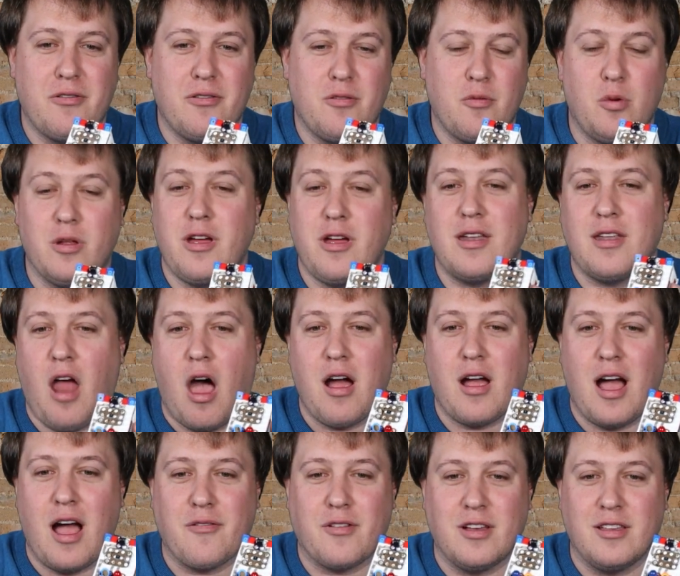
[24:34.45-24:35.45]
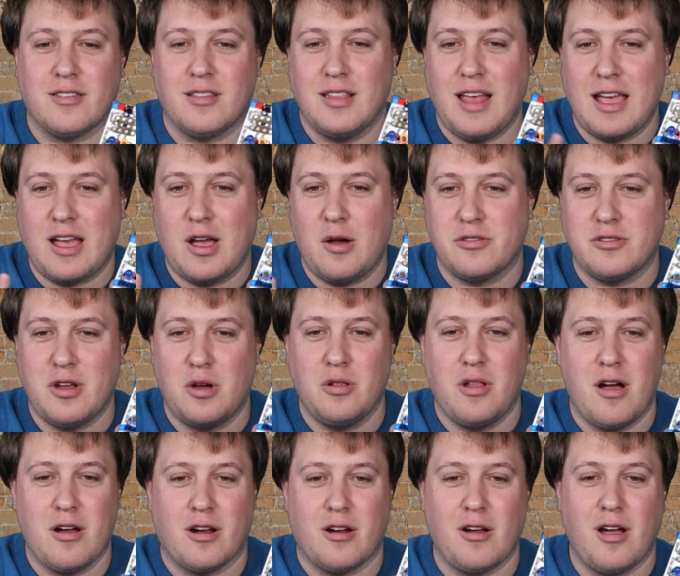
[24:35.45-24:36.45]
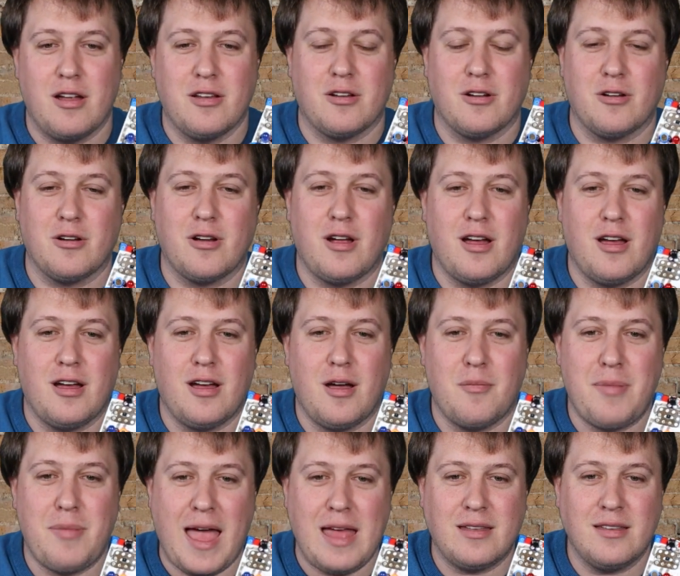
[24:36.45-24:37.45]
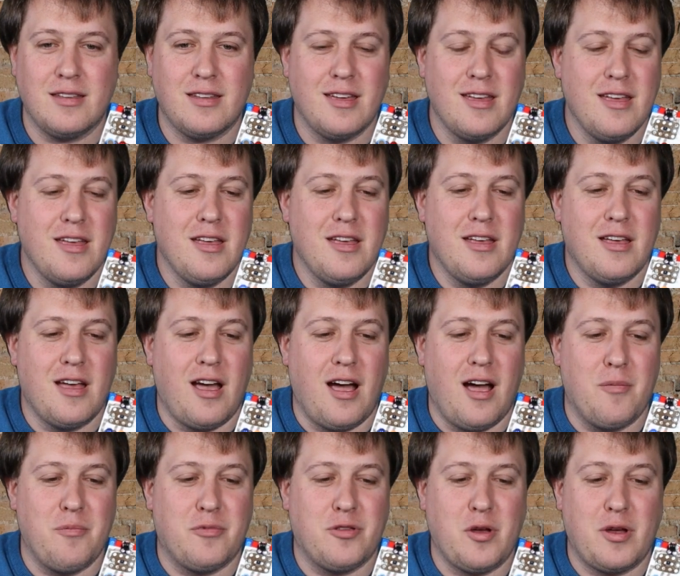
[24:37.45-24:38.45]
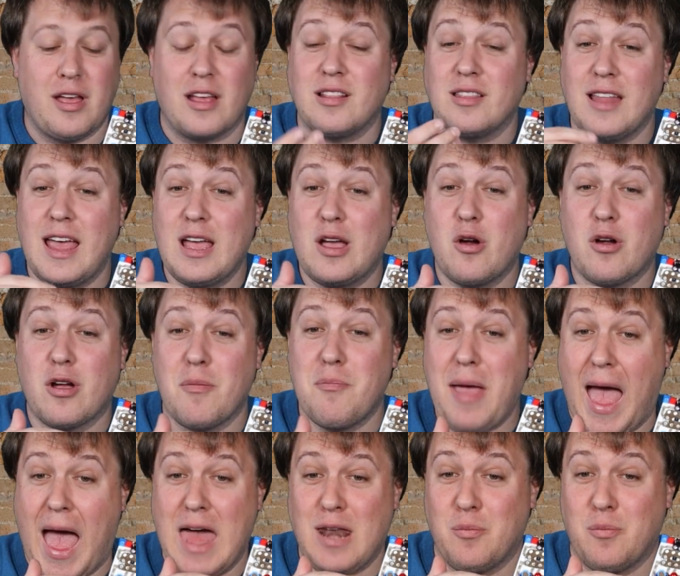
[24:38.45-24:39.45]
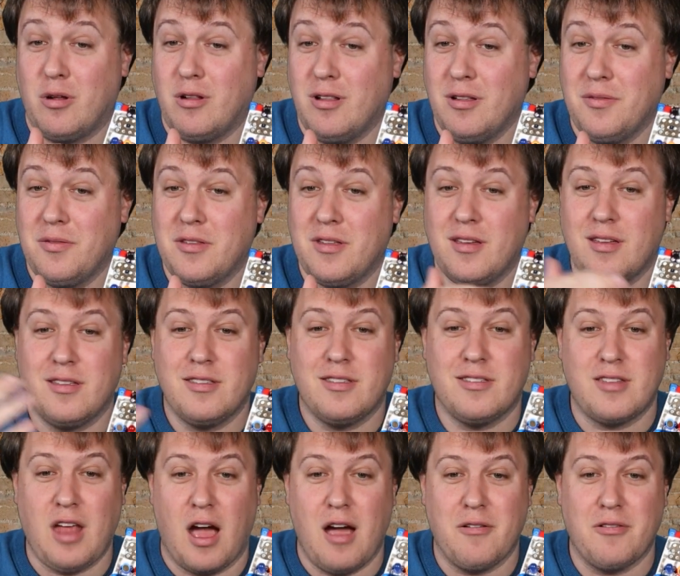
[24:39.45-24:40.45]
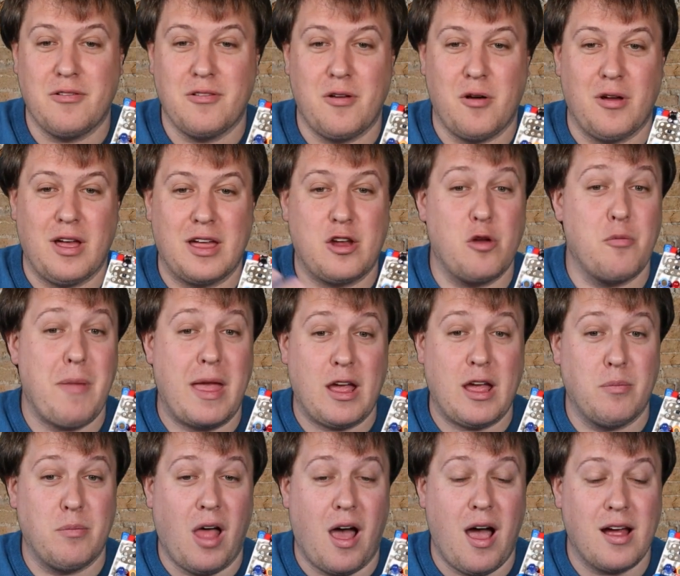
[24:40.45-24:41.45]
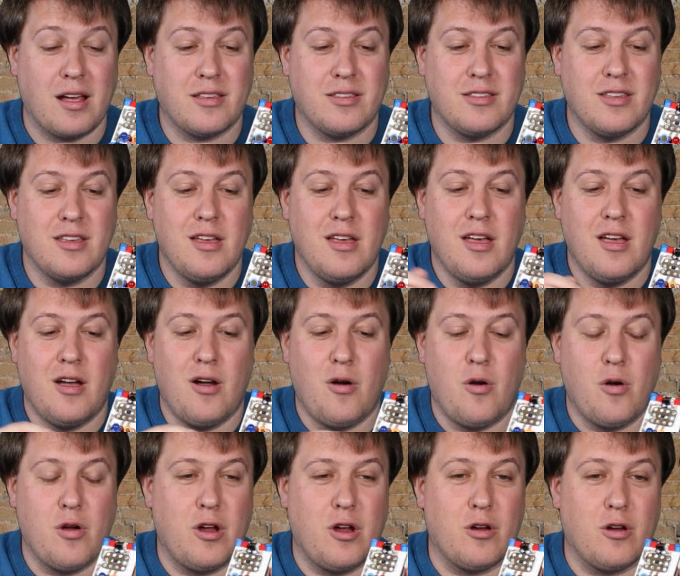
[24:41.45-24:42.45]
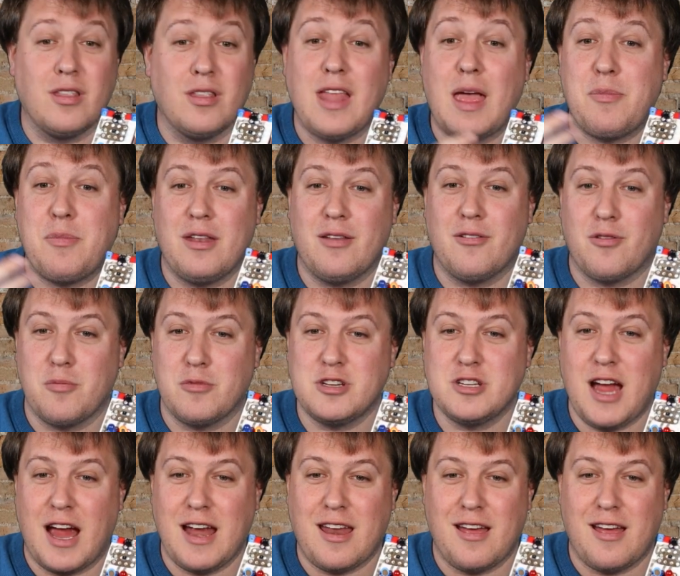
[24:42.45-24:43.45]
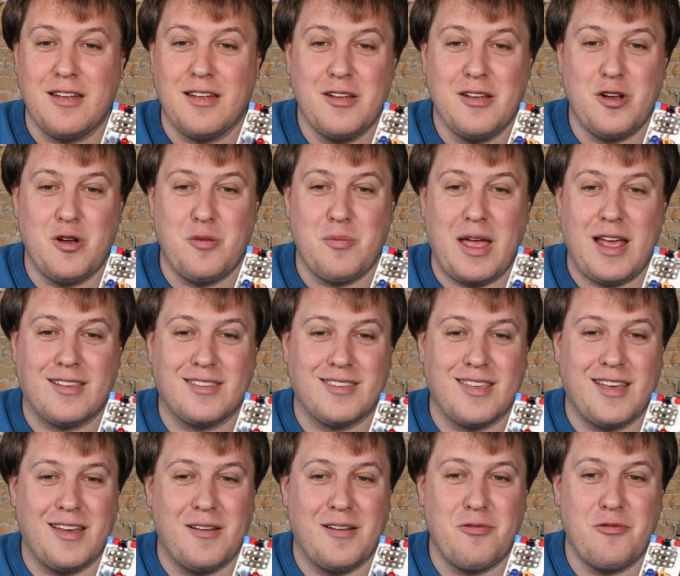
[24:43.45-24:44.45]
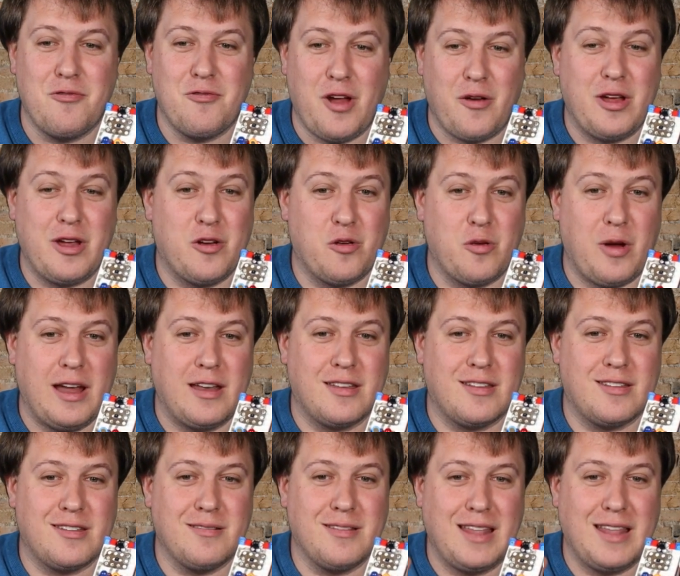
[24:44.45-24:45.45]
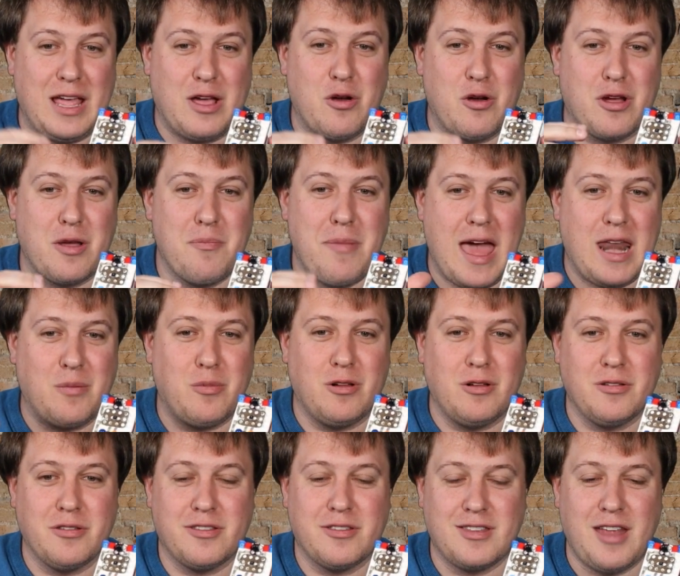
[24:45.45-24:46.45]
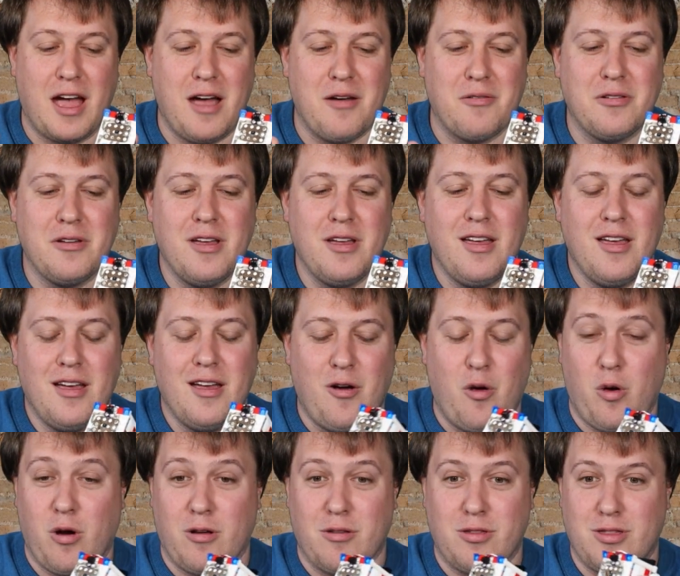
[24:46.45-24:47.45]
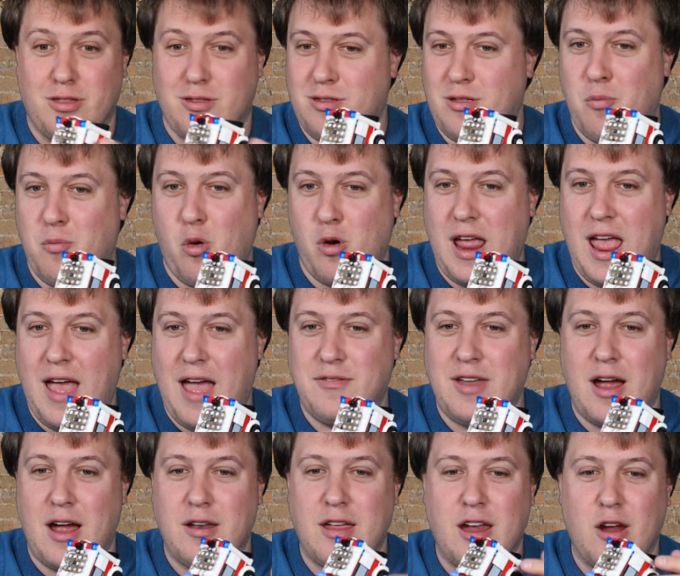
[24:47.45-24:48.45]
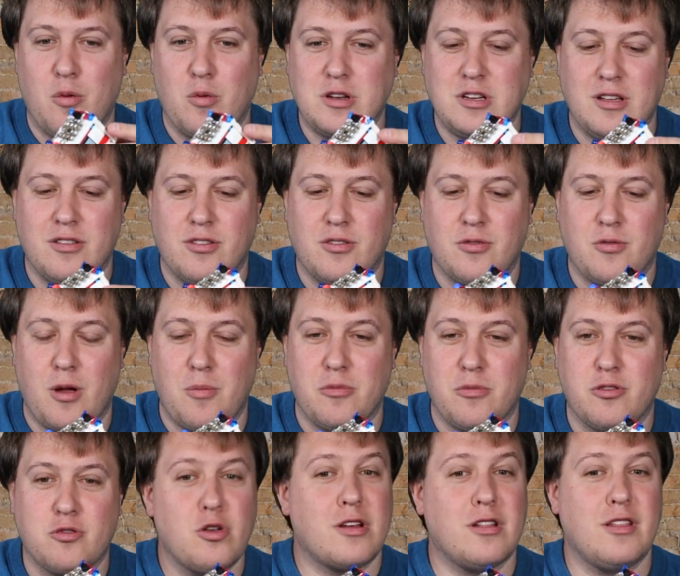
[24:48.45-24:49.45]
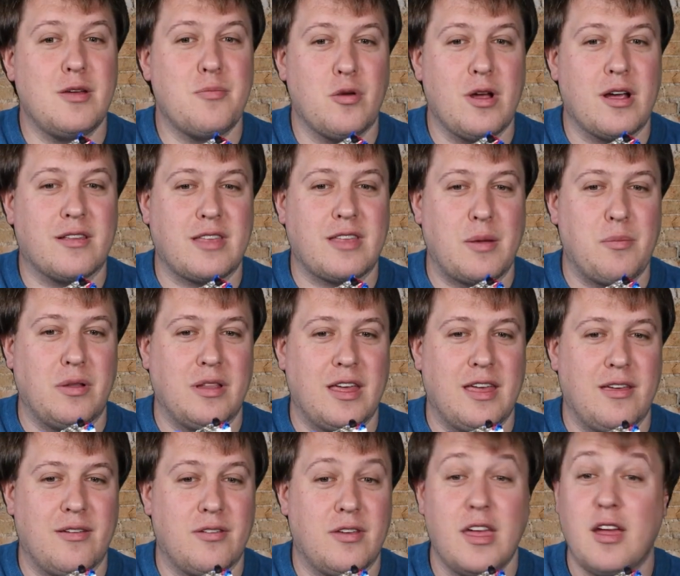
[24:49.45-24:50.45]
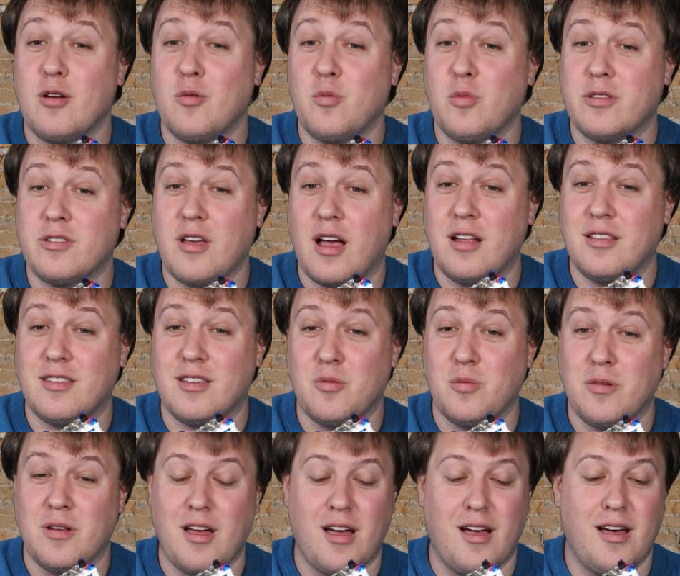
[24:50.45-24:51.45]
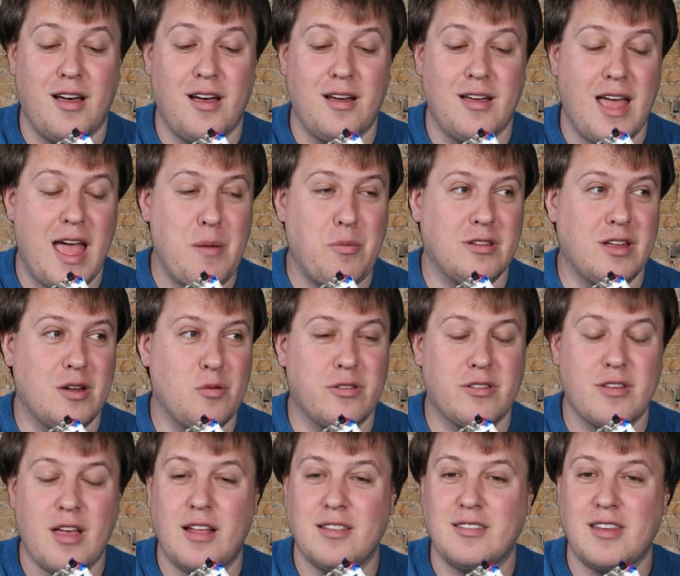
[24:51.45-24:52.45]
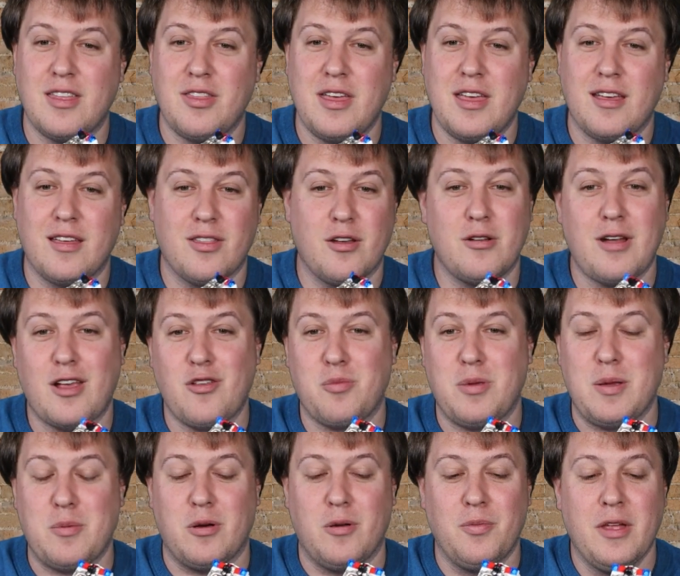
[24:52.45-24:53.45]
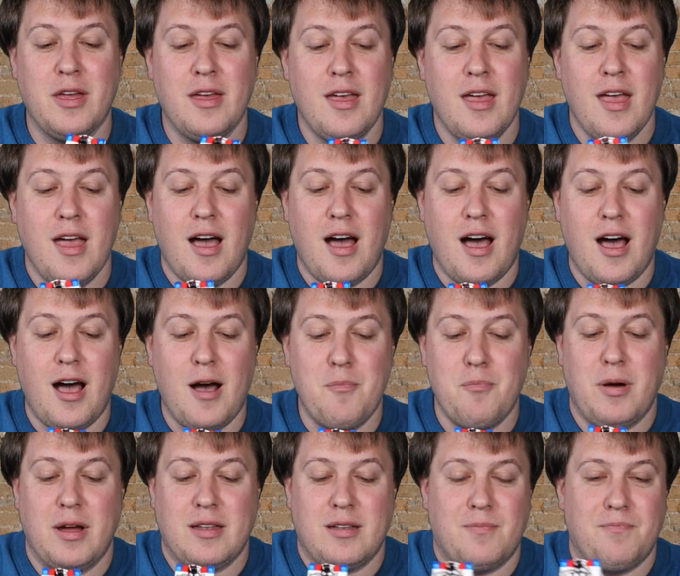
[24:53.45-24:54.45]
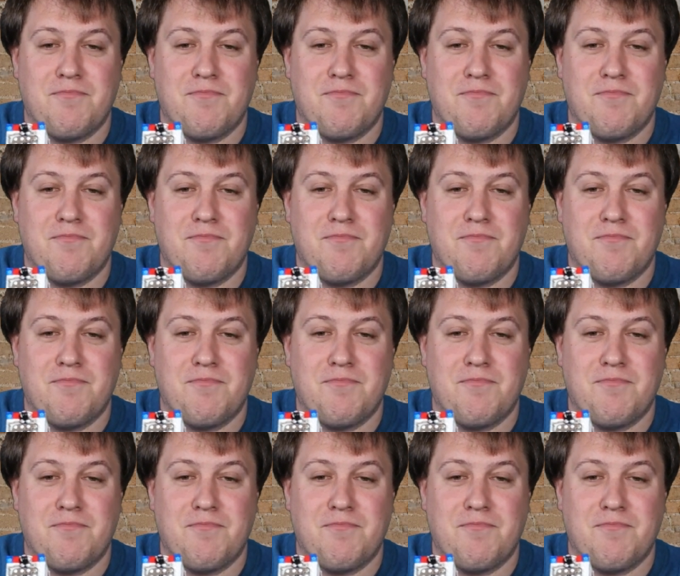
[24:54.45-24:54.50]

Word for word: Well, not knockoff because Lego is no longer under uh, a patent, um, so you get Lego compatible stuff, like your Mega Bloks compatible. or your Lepin from China, who makes uh, very great Lego compatible stuff, mm-hmm. or the board I have down here, which is from Strictly Bricks, I believe, here in ah. Wisconsin, yeah. uh, Appleton, nice. Wisconsin. I think they're nice people, um, but.